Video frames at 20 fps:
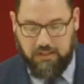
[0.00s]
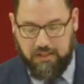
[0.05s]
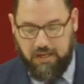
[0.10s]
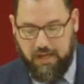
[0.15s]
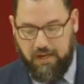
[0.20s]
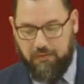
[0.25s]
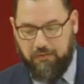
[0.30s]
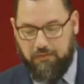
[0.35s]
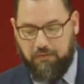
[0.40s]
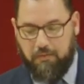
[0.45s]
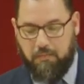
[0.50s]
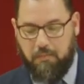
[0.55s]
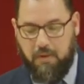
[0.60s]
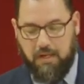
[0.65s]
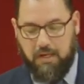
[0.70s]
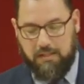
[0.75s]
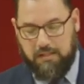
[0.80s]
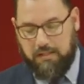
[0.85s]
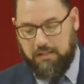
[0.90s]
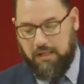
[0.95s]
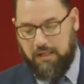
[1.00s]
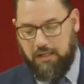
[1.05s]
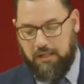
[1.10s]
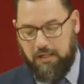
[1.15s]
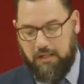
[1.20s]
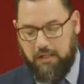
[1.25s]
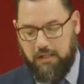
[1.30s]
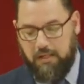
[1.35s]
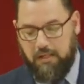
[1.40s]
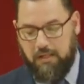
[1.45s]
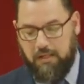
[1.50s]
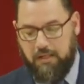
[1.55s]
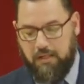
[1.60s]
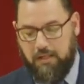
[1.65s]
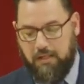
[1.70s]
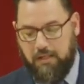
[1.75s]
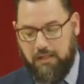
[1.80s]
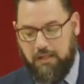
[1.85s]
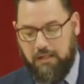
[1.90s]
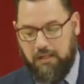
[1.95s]
life for my sake,
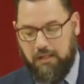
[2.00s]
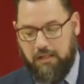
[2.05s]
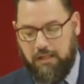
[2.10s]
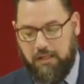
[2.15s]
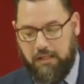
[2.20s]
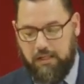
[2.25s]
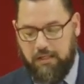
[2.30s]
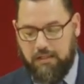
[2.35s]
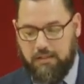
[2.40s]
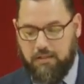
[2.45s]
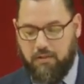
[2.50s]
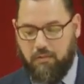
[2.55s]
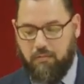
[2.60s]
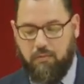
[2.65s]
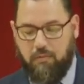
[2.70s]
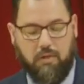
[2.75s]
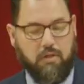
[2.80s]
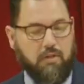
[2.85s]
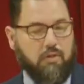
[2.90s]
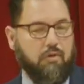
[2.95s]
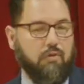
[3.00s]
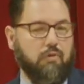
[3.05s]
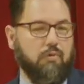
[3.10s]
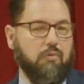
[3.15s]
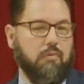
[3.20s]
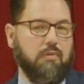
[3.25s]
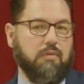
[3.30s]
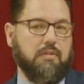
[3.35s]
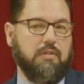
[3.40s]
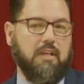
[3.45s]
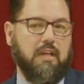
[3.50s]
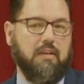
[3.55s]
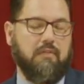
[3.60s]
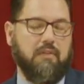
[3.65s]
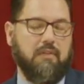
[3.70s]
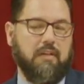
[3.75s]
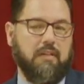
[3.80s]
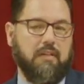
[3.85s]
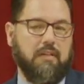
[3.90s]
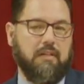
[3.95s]
he is the one who will save
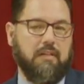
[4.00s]
it.